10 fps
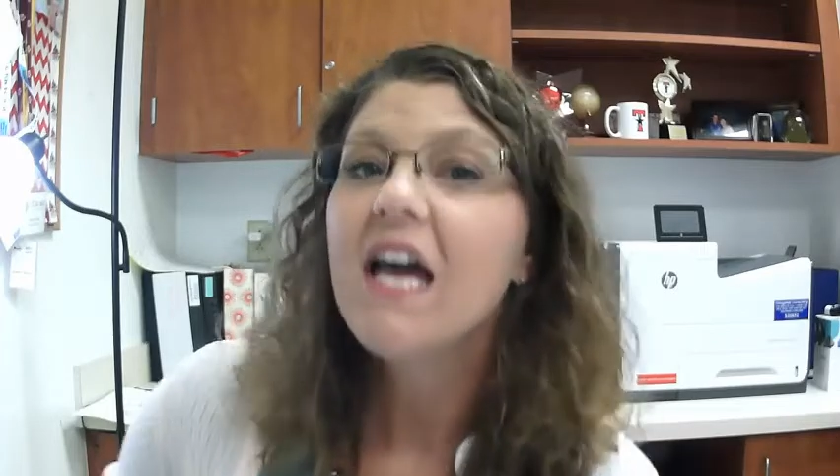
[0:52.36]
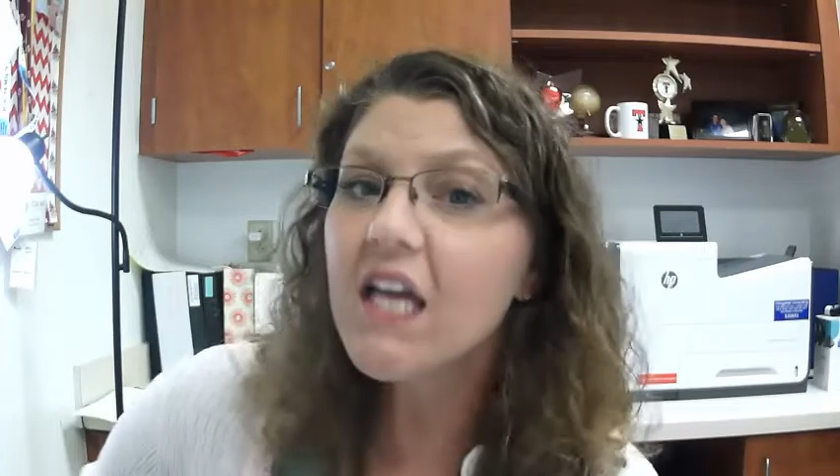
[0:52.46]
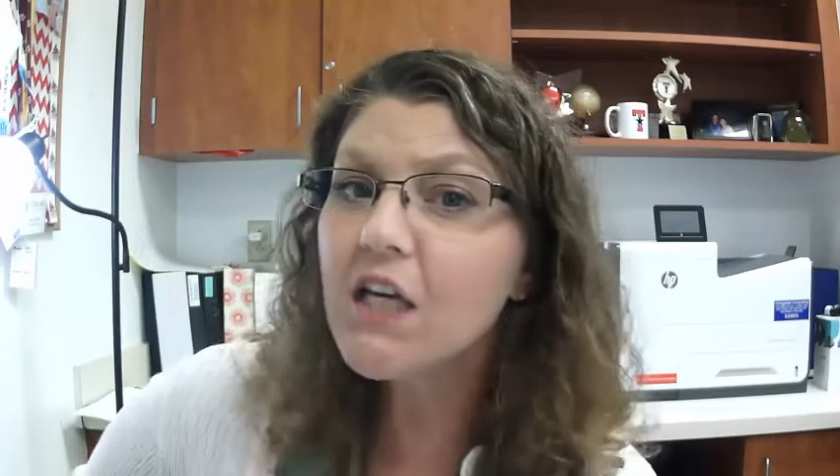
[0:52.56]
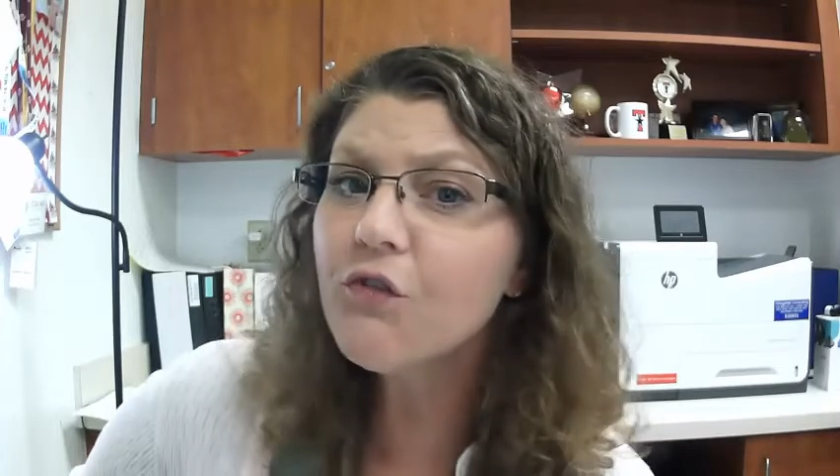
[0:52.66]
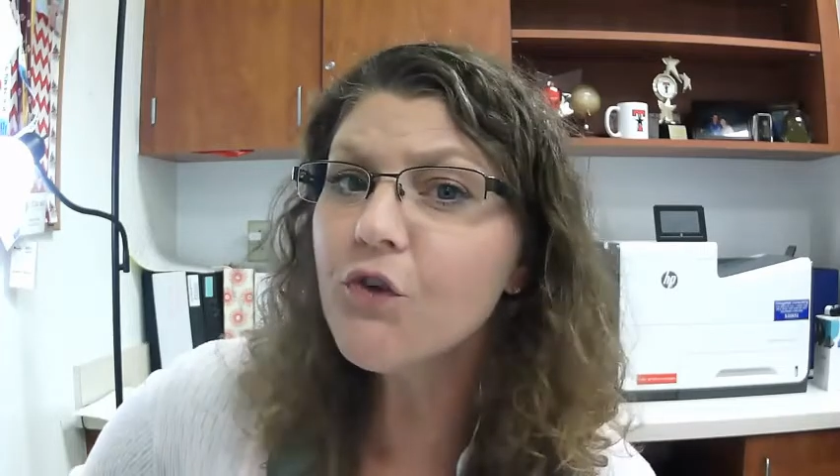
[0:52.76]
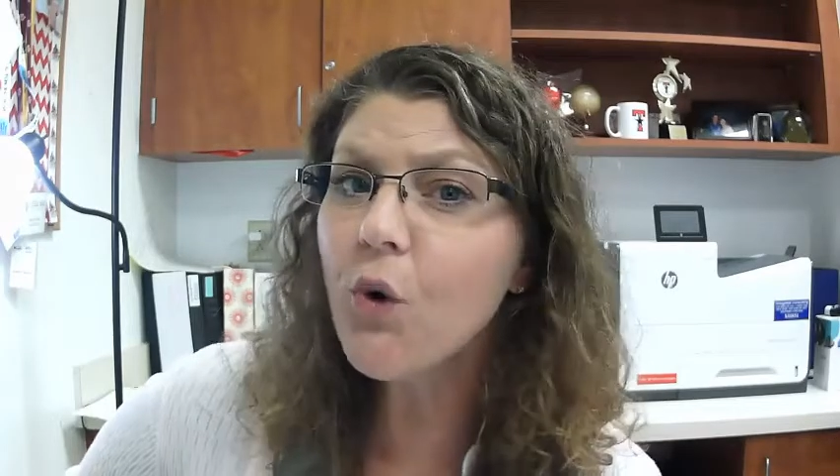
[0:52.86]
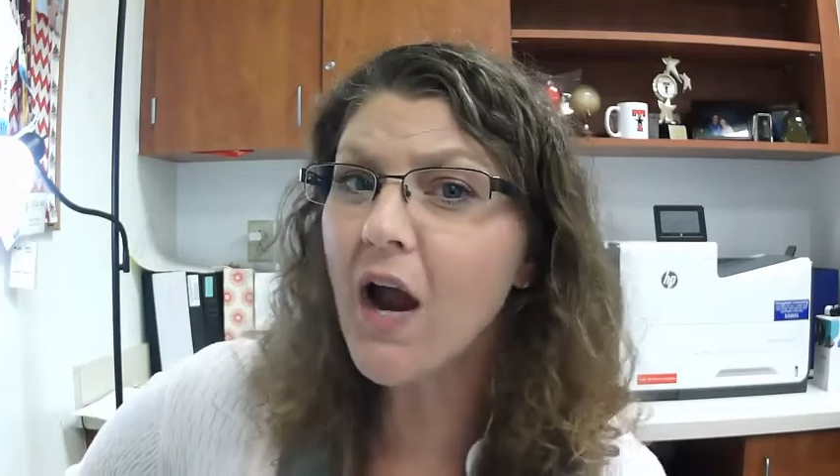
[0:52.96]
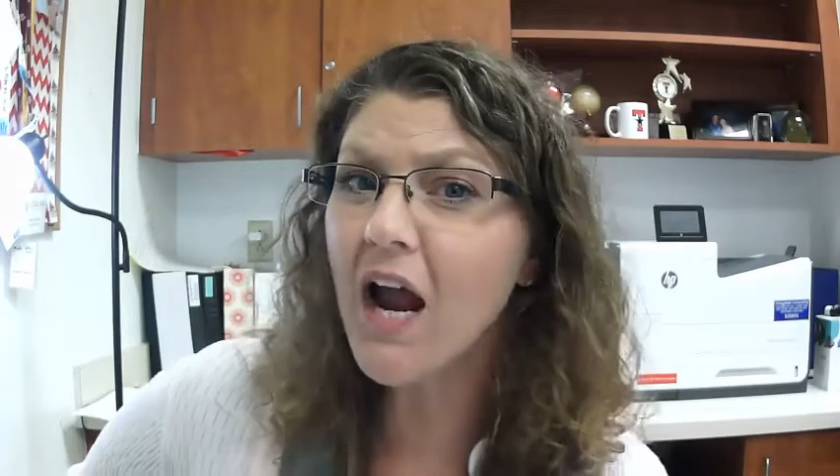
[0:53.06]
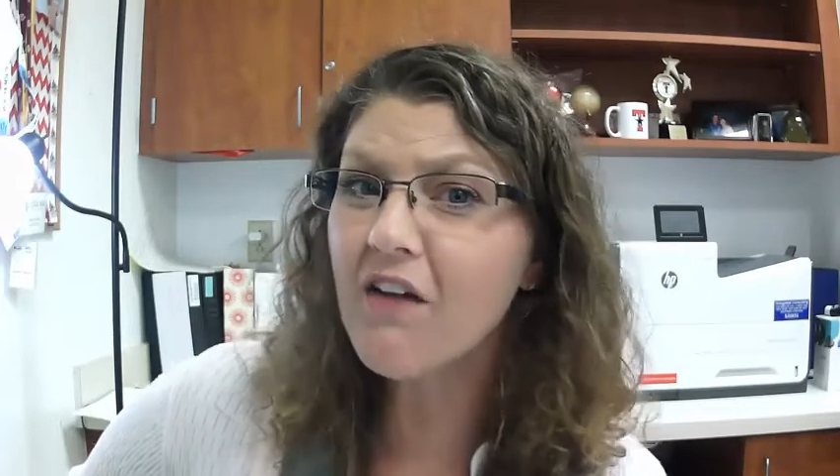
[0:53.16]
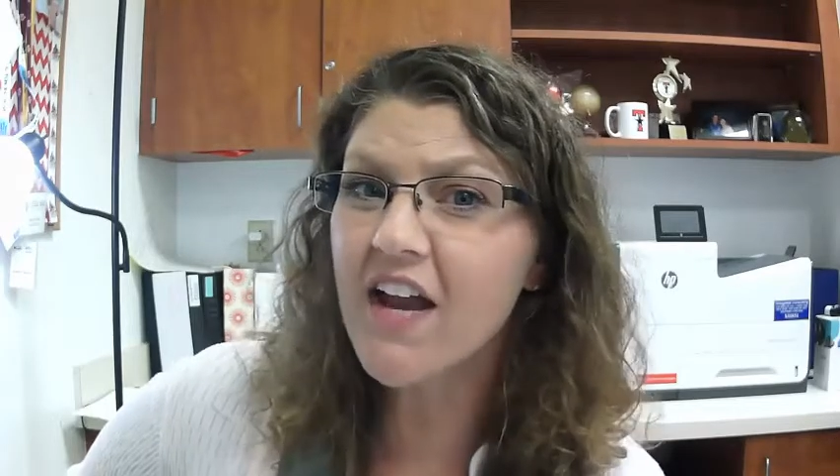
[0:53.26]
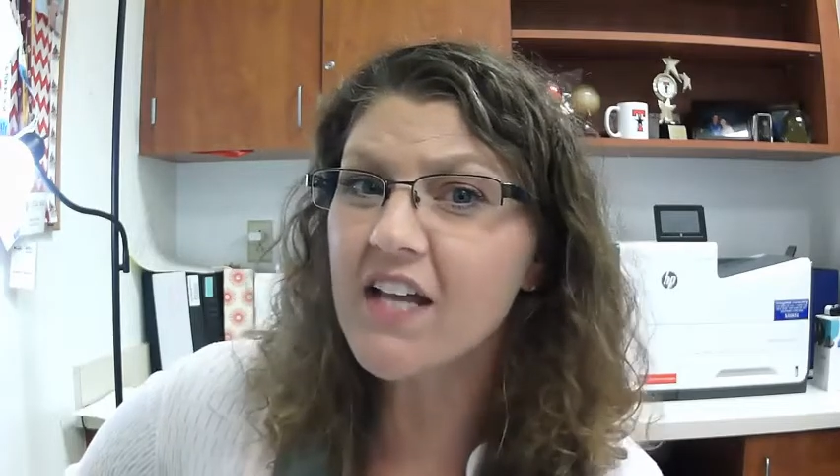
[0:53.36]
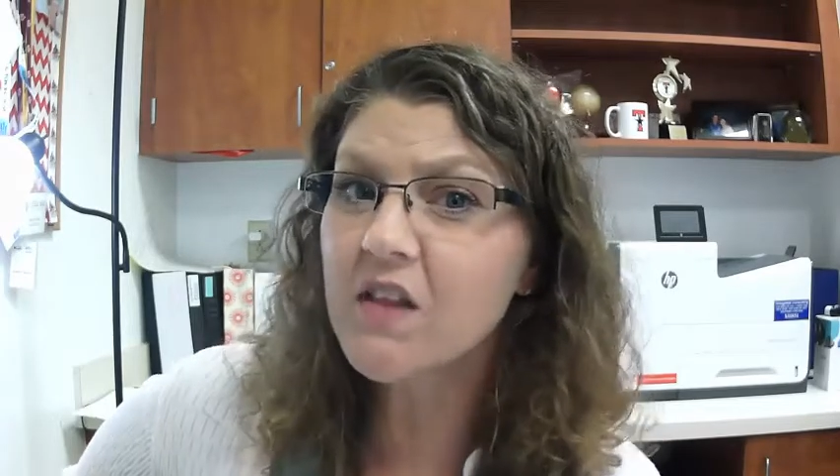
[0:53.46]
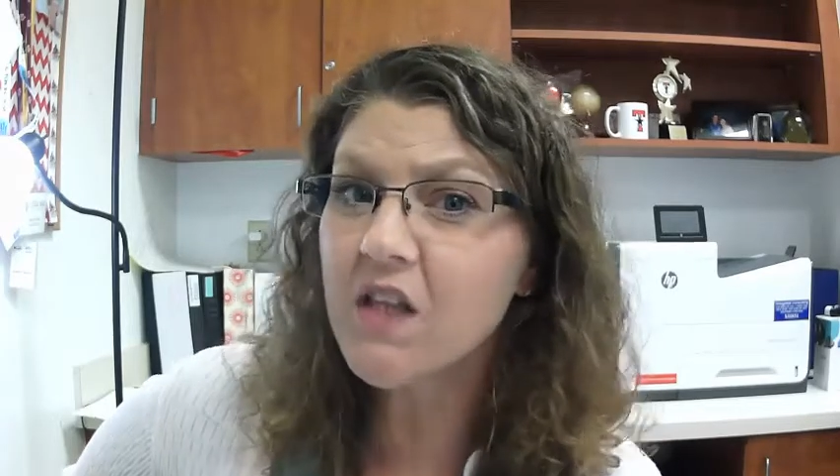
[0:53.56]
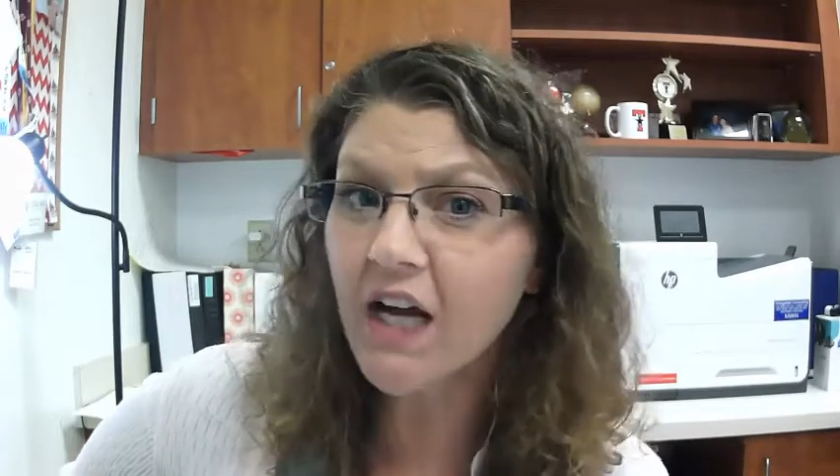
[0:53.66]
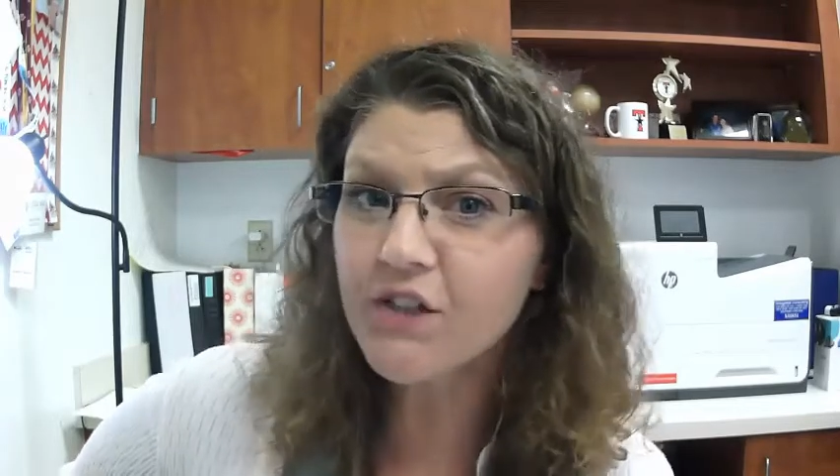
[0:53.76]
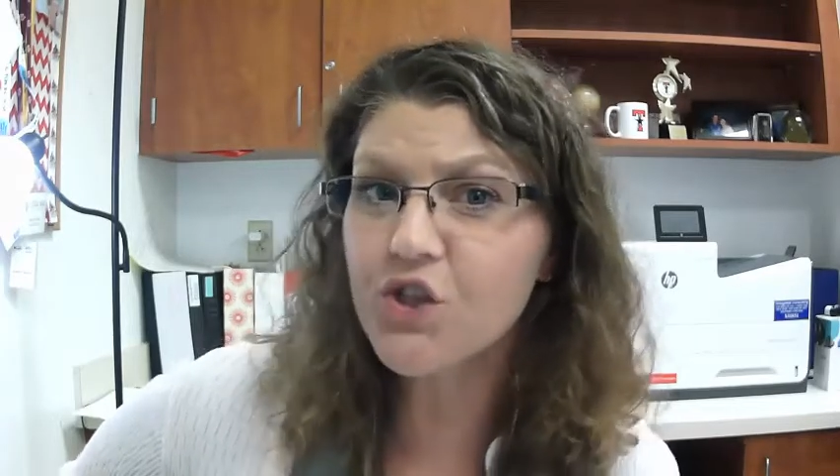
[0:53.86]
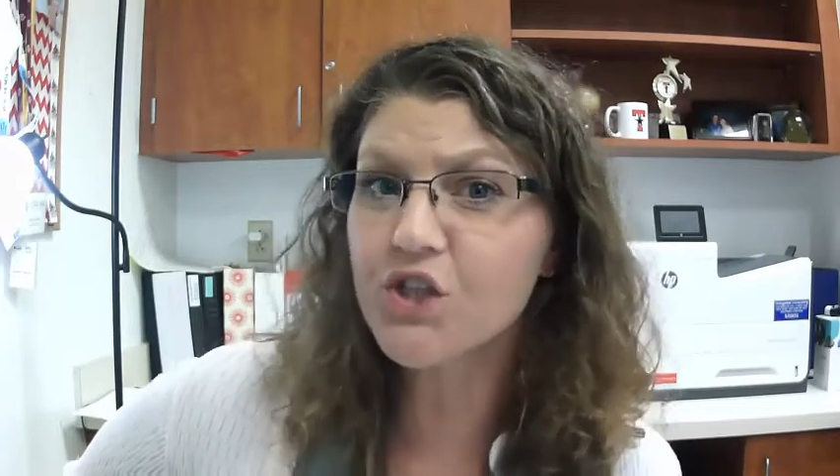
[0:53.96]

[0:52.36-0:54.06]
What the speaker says: If you have a lunch